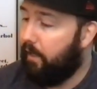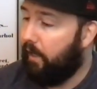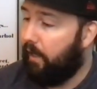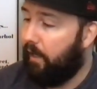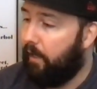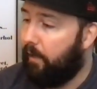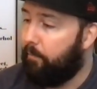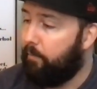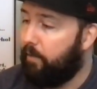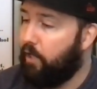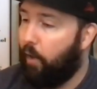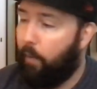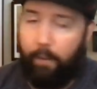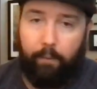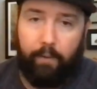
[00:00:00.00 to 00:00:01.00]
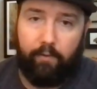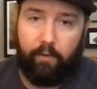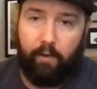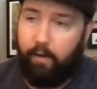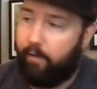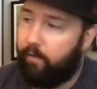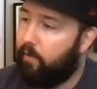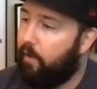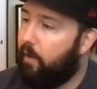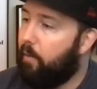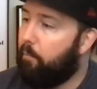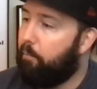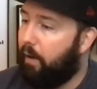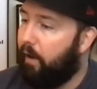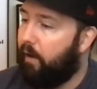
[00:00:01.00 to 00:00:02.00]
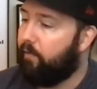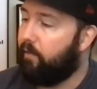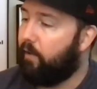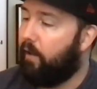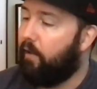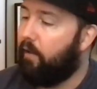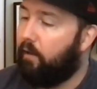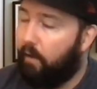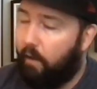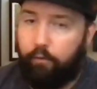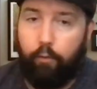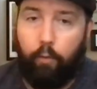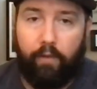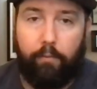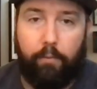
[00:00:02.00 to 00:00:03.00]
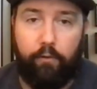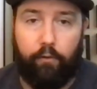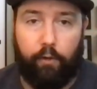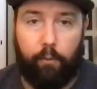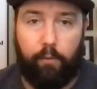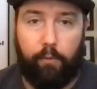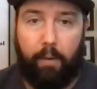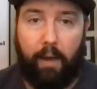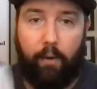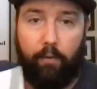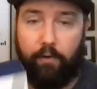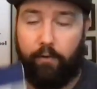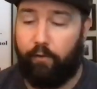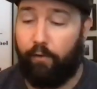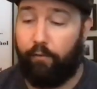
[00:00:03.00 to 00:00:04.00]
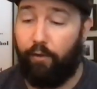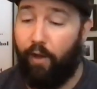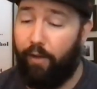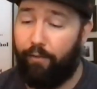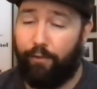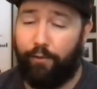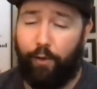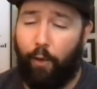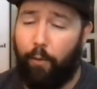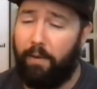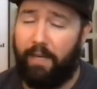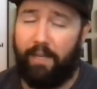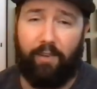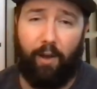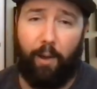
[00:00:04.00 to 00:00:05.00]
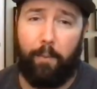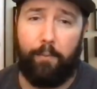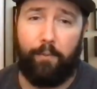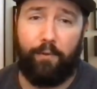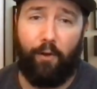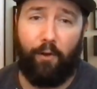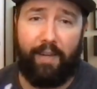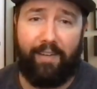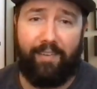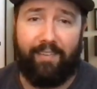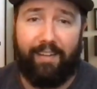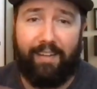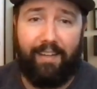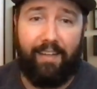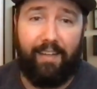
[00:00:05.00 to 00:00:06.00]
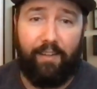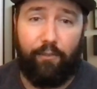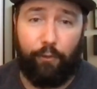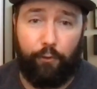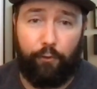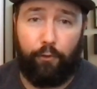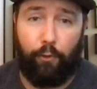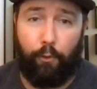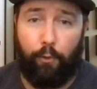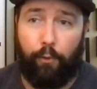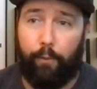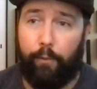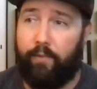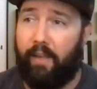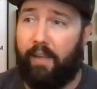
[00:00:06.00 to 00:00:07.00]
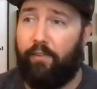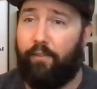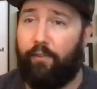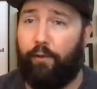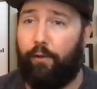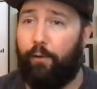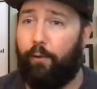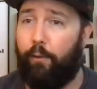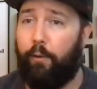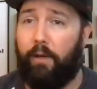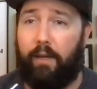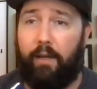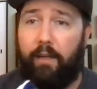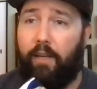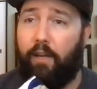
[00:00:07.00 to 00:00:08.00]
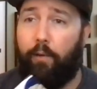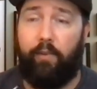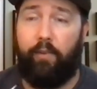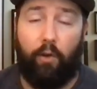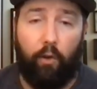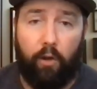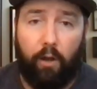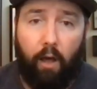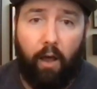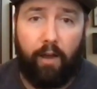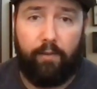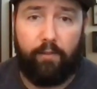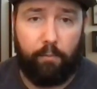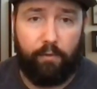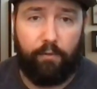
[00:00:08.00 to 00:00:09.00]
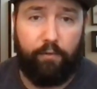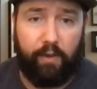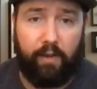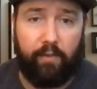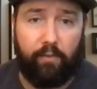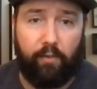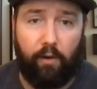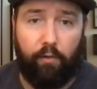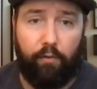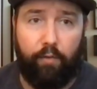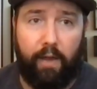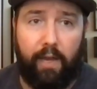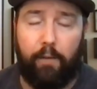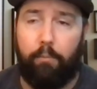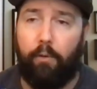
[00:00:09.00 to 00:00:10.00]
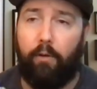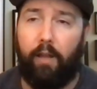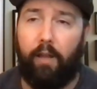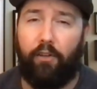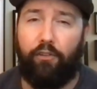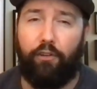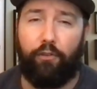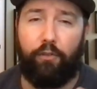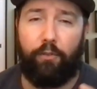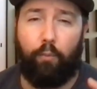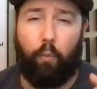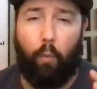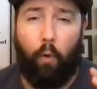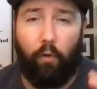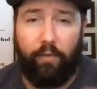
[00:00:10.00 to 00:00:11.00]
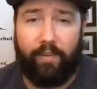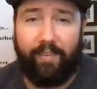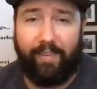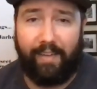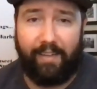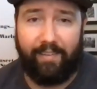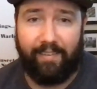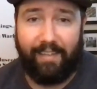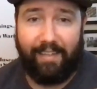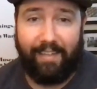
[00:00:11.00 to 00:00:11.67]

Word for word: Um, you know how it is, guys. But I love what they've been doing with the Power Rangers stuff. And I've so many times gone in to stores, into, you know, seen online some of the figures that are available and just wanted